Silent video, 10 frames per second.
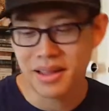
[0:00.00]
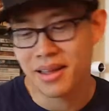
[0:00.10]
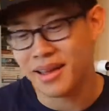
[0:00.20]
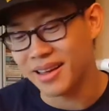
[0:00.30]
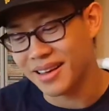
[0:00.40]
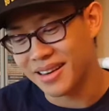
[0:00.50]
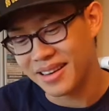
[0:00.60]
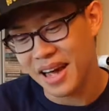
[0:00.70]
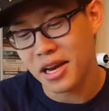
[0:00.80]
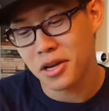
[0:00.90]
and
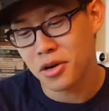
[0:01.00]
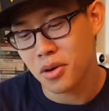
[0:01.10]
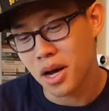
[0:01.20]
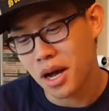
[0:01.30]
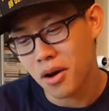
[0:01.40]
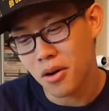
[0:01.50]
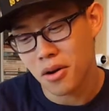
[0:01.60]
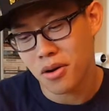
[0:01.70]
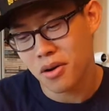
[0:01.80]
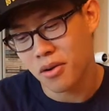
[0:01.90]
I didn't know how
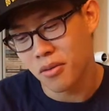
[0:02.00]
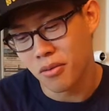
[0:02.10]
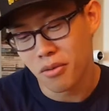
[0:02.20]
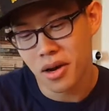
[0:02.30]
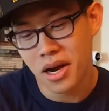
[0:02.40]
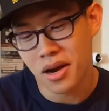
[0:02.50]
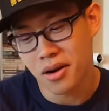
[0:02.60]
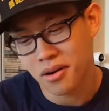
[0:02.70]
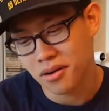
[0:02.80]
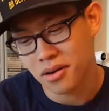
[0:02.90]

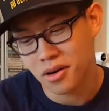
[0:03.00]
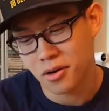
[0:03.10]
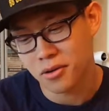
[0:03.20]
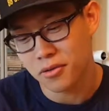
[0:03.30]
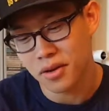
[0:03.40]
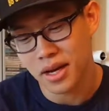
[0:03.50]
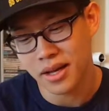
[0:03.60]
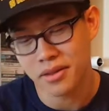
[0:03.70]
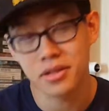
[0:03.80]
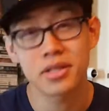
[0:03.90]
rare or hard to
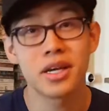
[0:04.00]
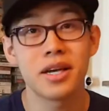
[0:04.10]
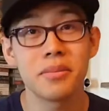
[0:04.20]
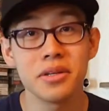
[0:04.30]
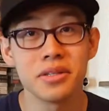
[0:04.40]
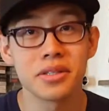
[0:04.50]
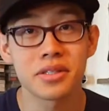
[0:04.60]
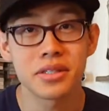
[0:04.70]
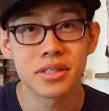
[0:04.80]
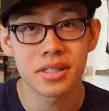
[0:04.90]
find this game is.
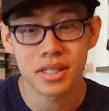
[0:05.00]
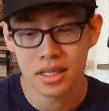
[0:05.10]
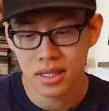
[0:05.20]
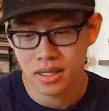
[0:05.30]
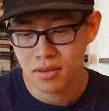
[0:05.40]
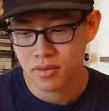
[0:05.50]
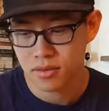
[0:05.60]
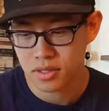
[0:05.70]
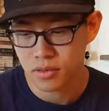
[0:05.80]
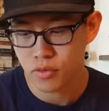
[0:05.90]
For
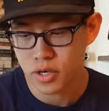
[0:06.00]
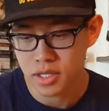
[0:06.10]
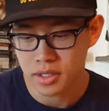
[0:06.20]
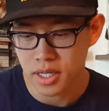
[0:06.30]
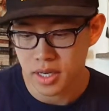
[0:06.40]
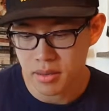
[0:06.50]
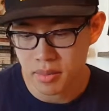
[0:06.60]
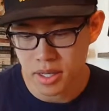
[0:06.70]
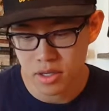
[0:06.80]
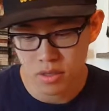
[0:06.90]
some reason, they didn't
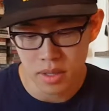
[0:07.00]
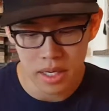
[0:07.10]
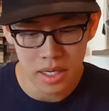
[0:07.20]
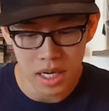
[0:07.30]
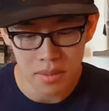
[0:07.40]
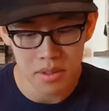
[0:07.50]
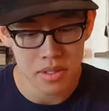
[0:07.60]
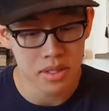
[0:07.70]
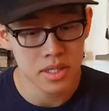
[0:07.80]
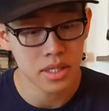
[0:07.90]
make too many copies
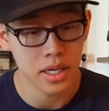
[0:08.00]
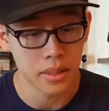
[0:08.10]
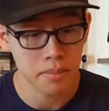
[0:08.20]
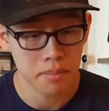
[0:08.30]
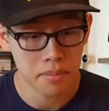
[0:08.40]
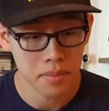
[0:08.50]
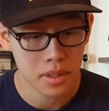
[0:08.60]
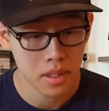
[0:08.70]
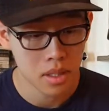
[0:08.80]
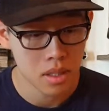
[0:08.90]
of this game.
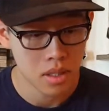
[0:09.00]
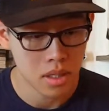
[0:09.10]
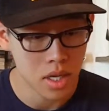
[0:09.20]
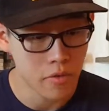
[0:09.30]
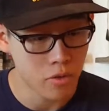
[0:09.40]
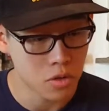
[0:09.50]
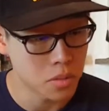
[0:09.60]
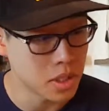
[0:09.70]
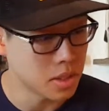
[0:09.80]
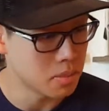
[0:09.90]
Need for
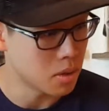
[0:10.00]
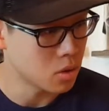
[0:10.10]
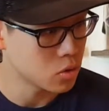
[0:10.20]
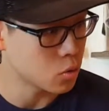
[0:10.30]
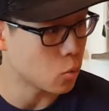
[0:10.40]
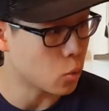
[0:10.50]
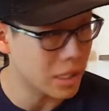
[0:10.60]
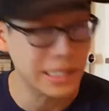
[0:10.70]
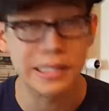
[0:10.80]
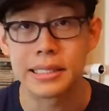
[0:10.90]
Speed Most
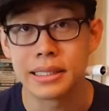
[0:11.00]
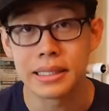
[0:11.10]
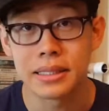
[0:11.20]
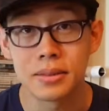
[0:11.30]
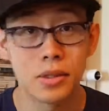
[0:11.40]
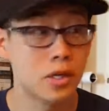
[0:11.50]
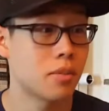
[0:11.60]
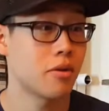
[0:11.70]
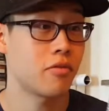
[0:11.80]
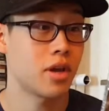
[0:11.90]
Wanted. One of
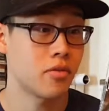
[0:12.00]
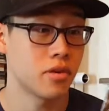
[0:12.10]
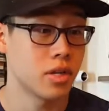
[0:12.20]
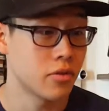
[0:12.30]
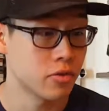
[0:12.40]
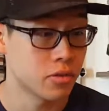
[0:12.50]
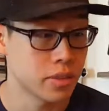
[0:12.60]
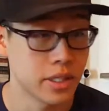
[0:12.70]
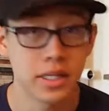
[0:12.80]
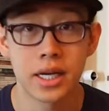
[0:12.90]
my favorite Need for
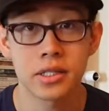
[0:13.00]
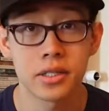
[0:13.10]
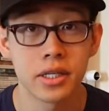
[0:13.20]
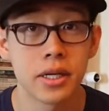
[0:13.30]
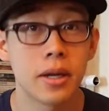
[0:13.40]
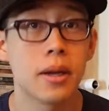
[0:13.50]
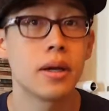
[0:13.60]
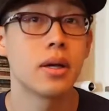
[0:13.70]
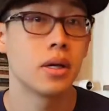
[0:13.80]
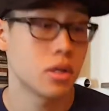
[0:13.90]
Speeds, actually.
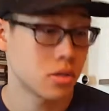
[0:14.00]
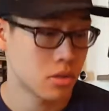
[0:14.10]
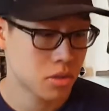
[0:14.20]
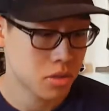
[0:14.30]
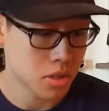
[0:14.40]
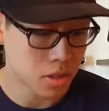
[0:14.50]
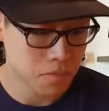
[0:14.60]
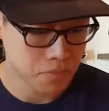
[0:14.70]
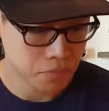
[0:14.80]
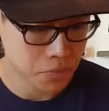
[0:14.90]
So,
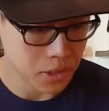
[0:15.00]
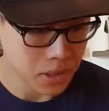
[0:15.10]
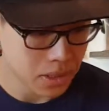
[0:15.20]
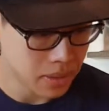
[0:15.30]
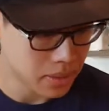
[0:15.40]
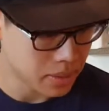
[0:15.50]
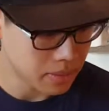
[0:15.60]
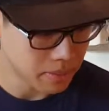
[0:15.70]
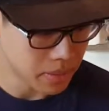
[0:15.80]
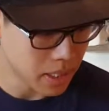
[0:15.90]

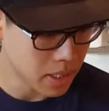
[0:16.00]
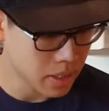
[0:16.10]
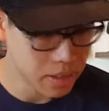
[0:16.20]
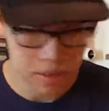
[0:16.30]
man,